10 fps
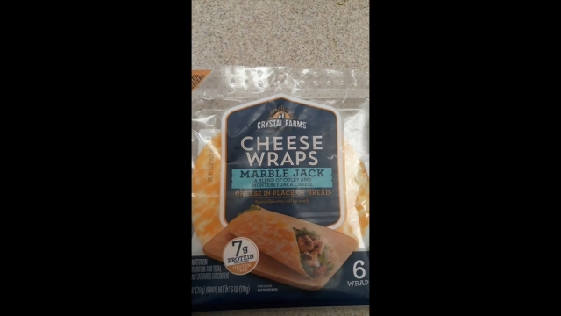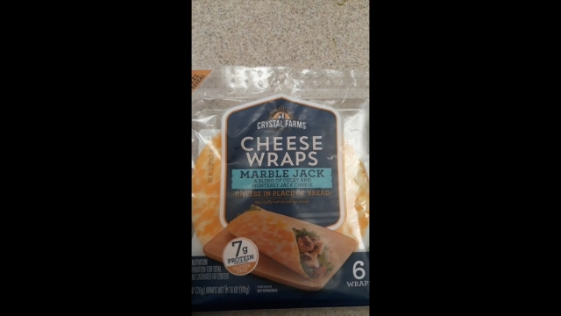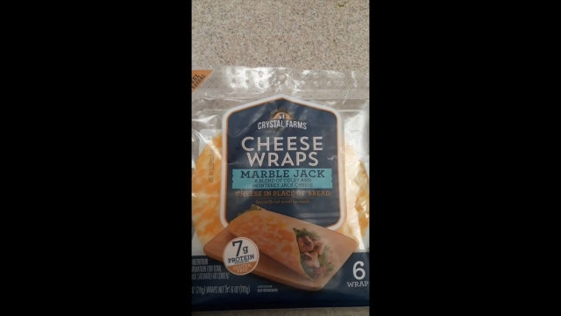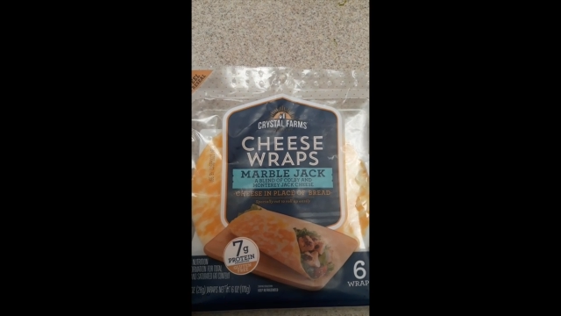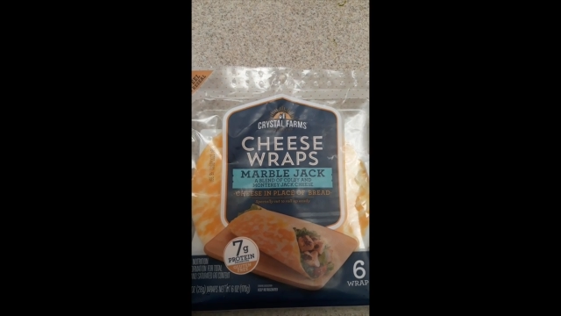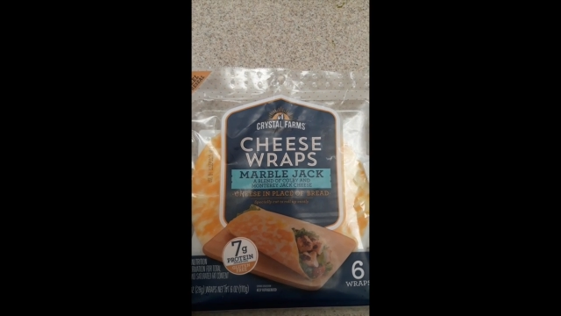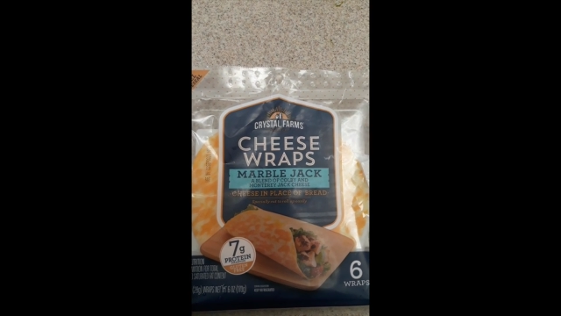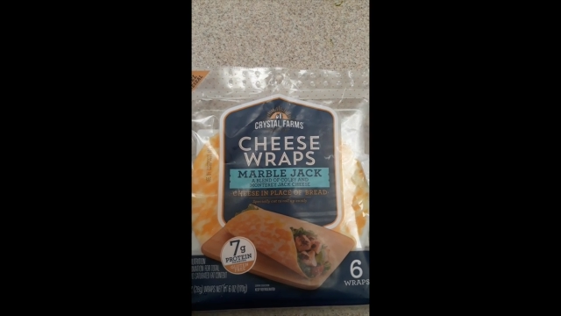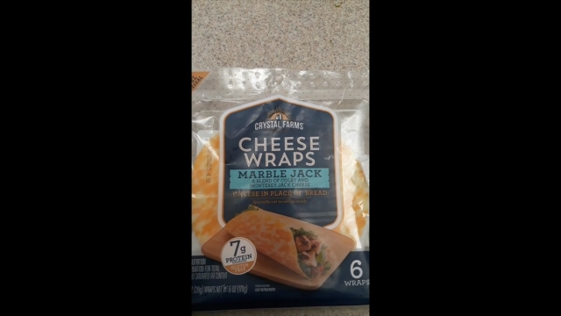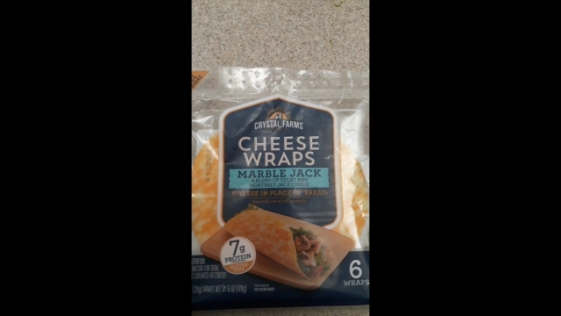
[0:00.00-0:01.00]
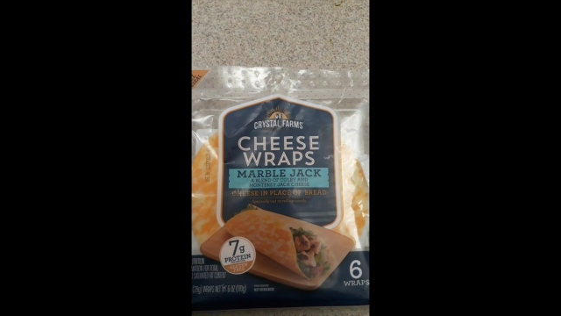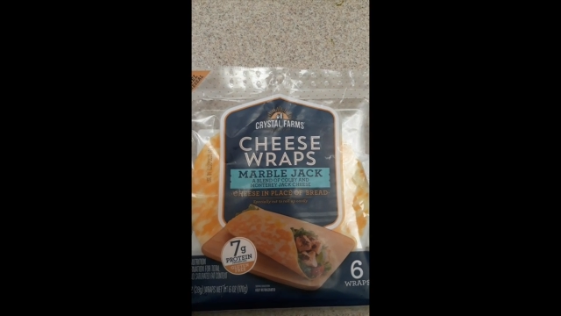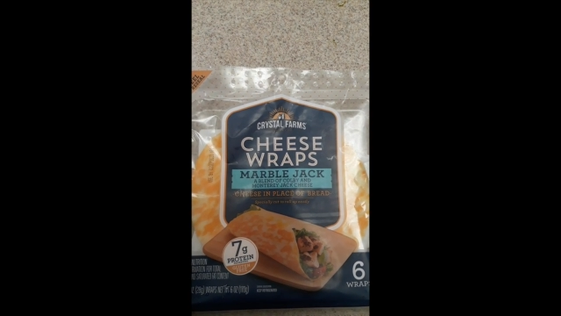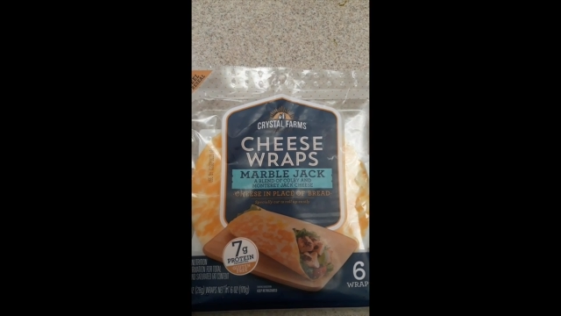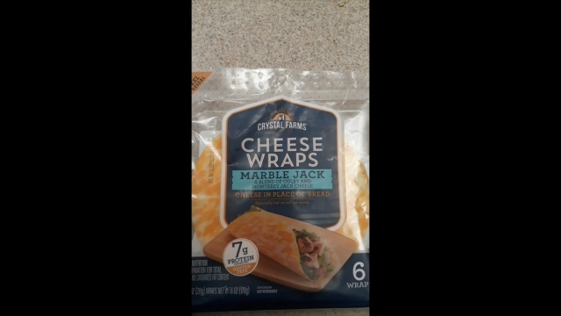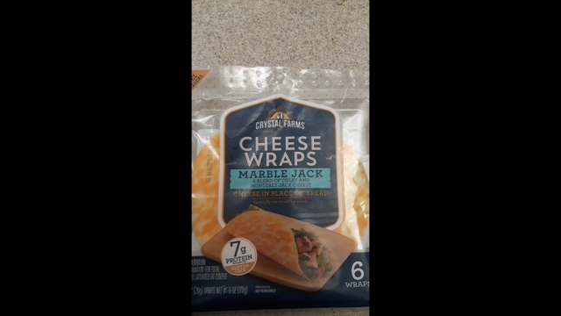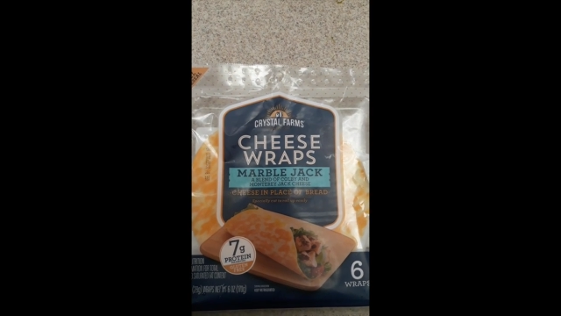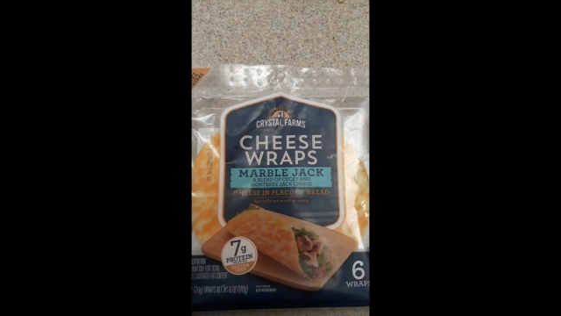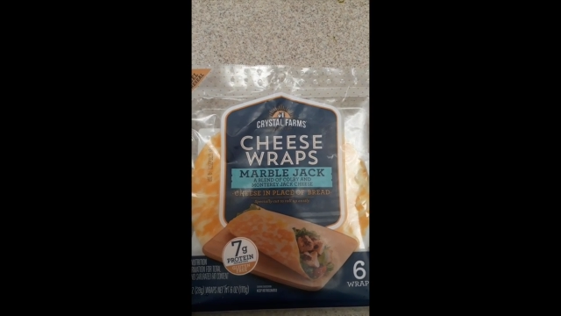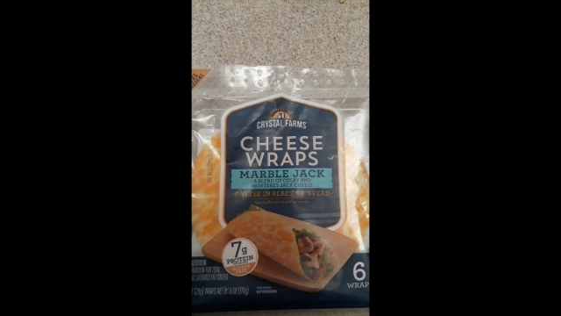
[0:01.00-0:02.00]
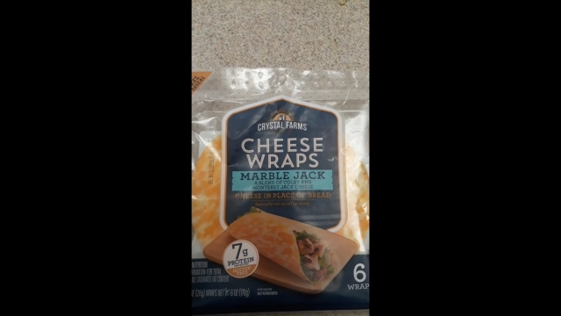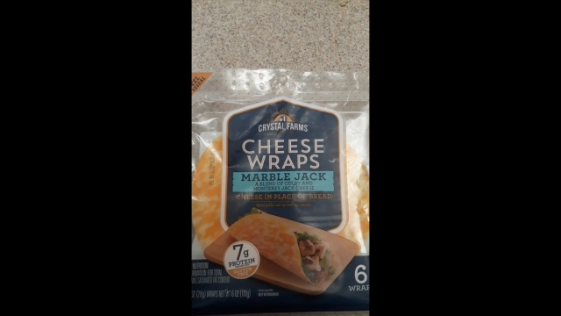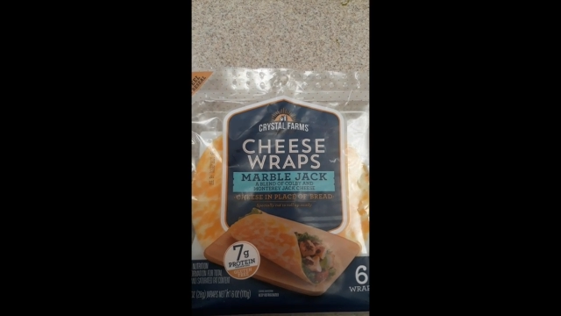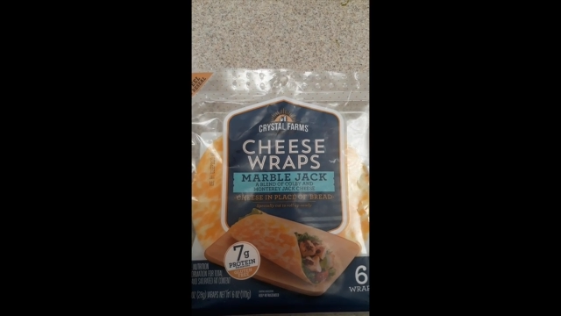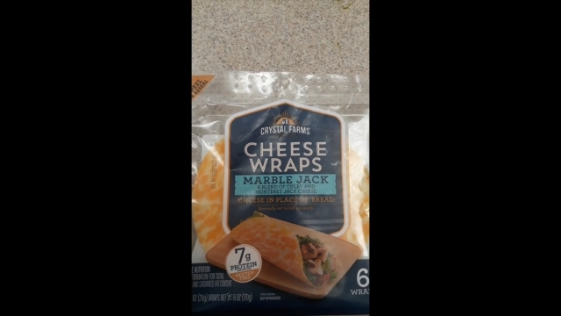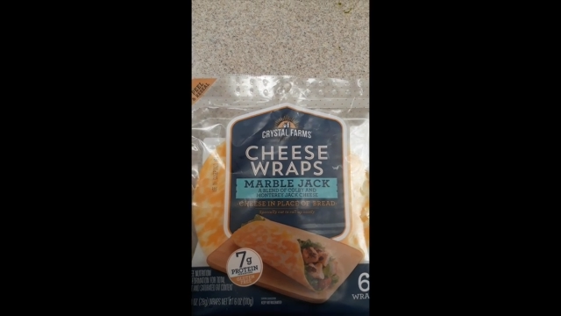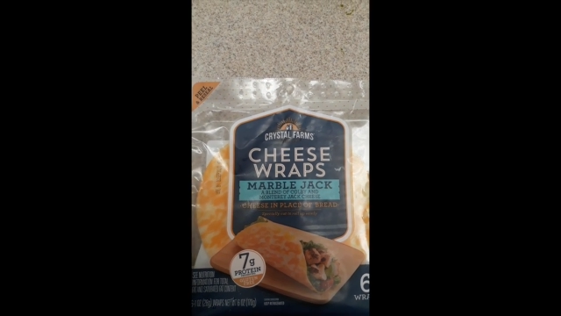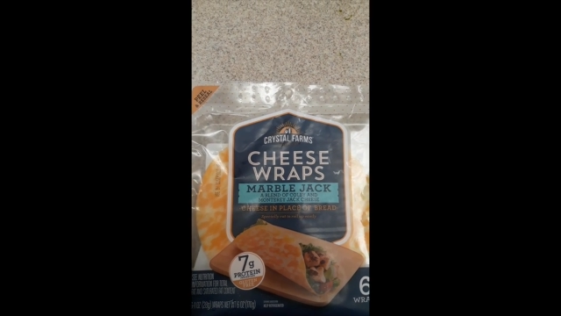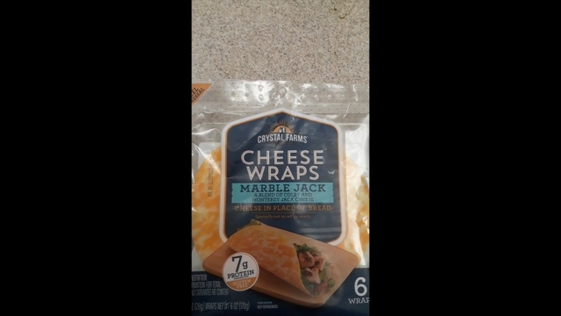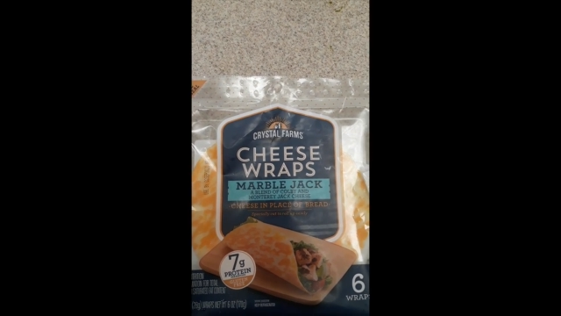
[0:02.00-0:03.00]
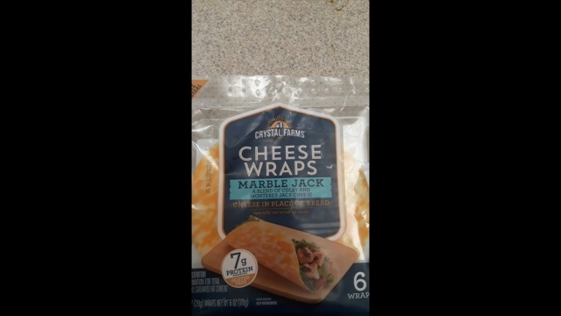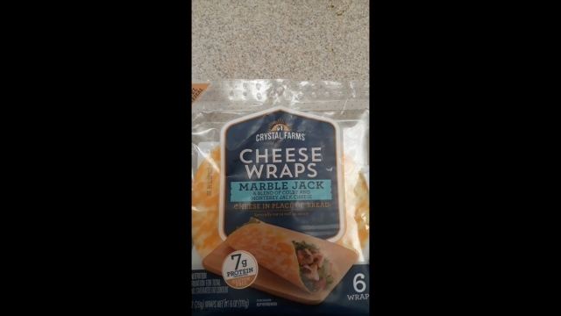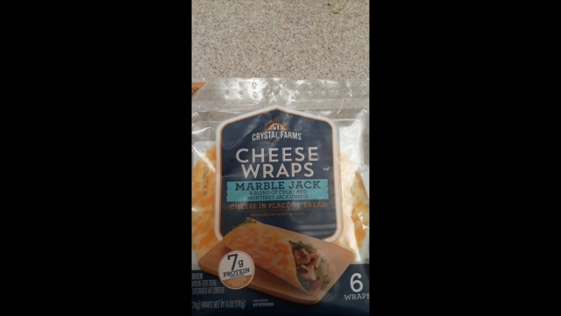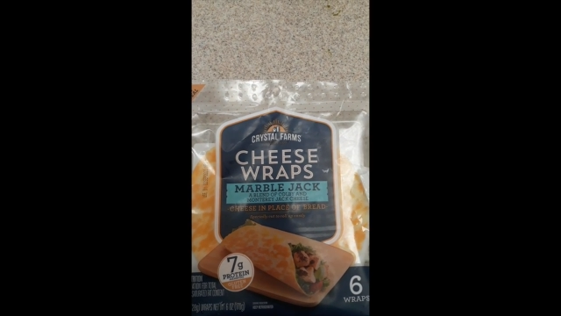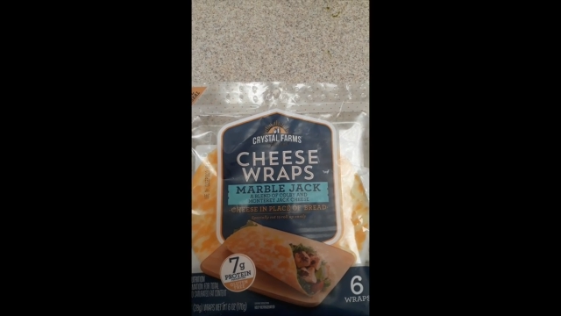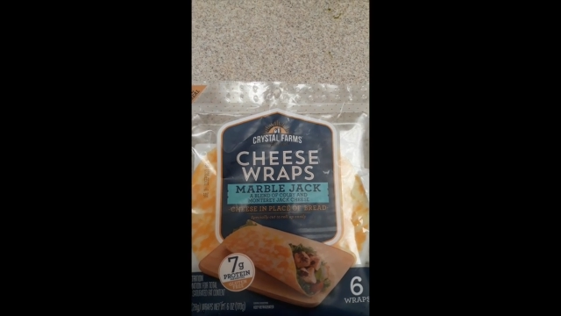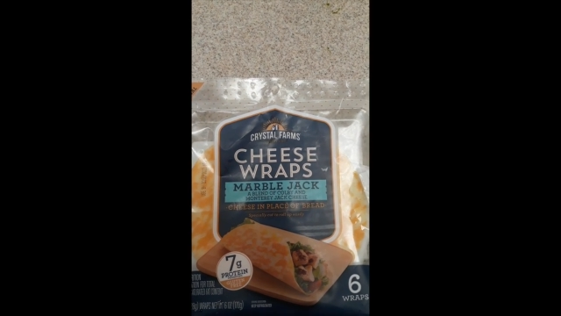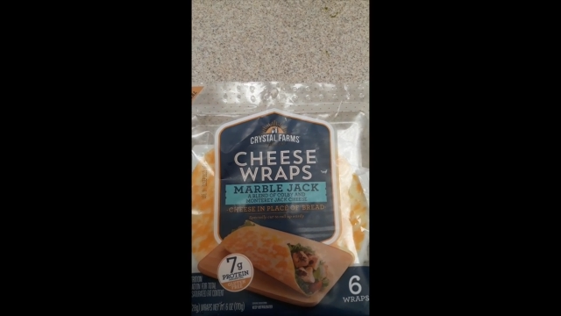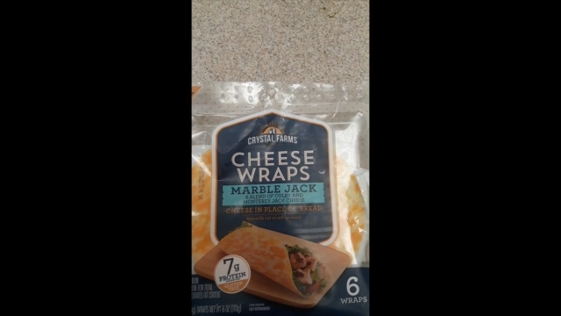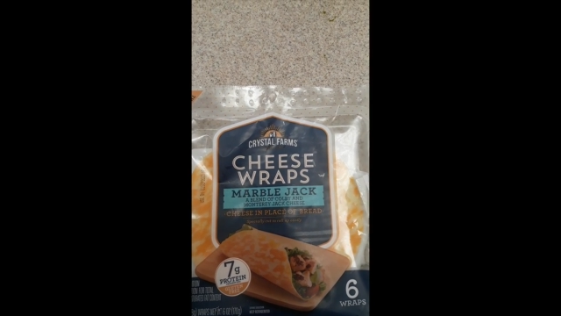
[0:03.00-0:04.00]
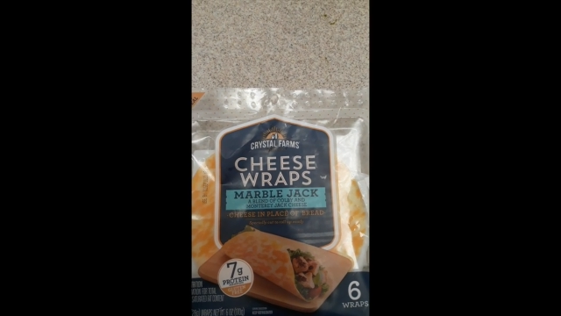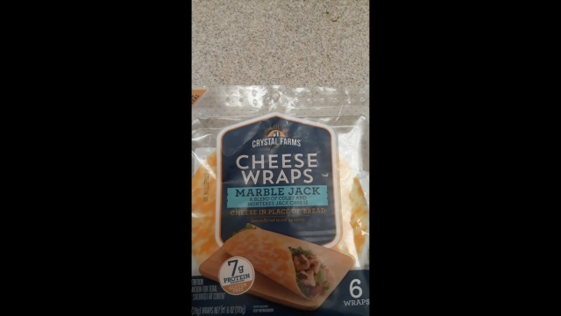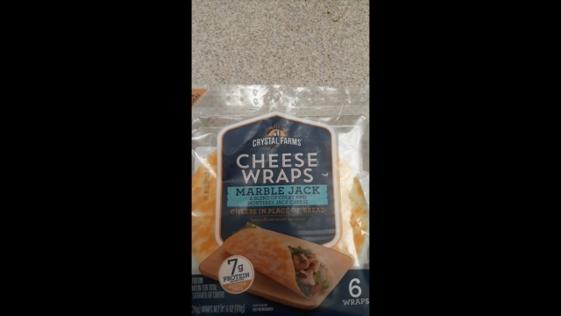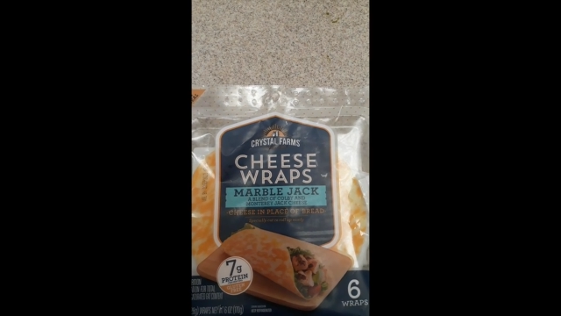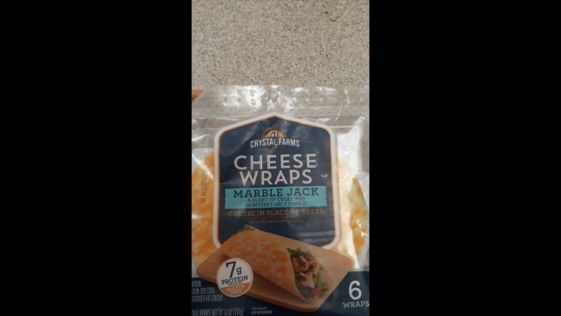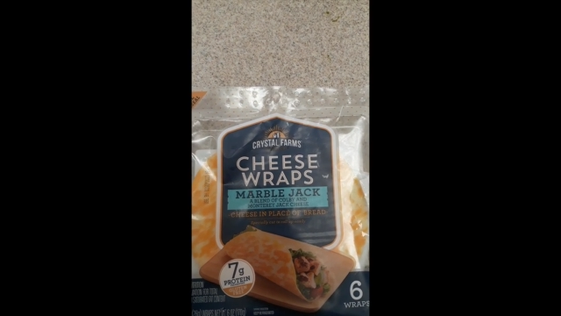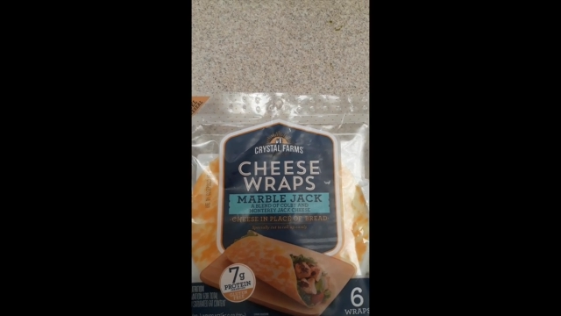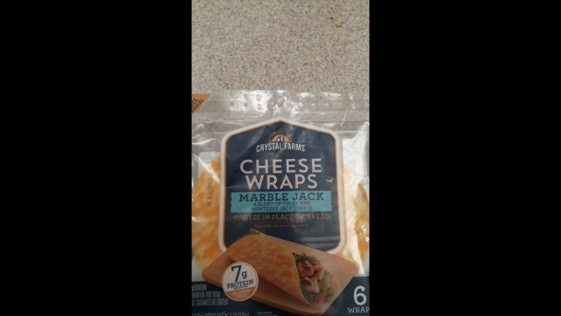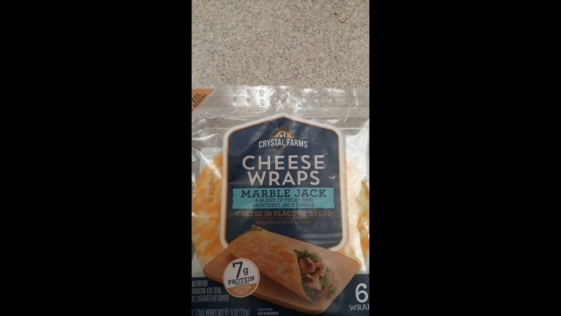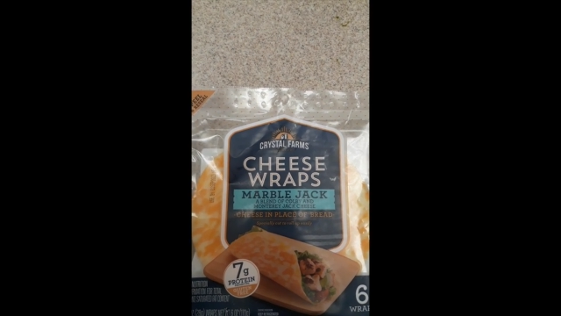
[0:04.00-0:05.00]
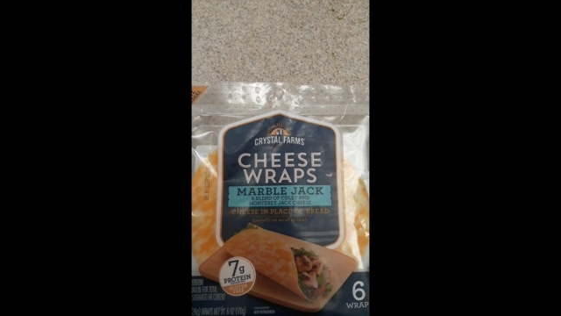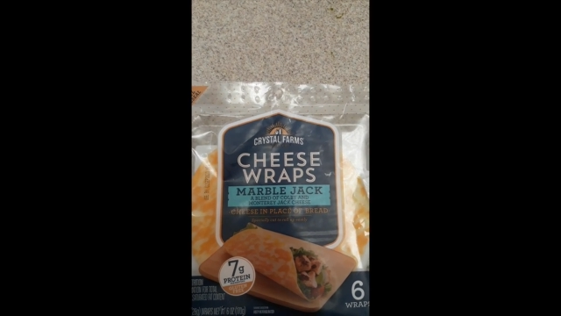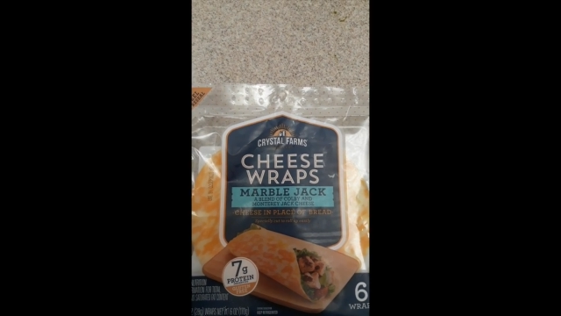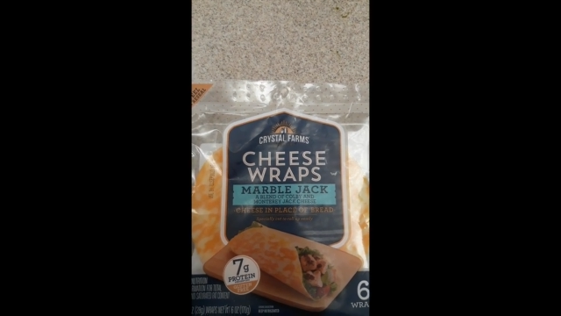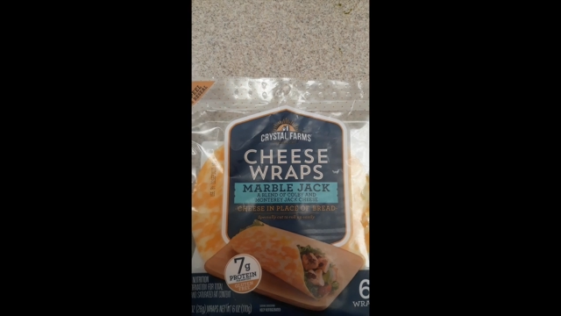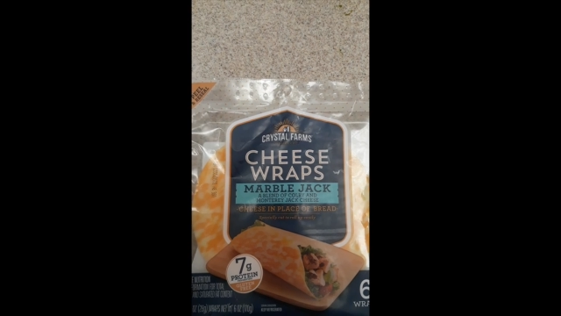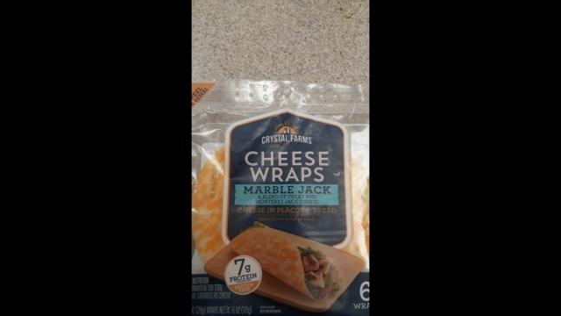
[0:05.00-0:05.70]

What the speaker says: [unreadable: no face in view]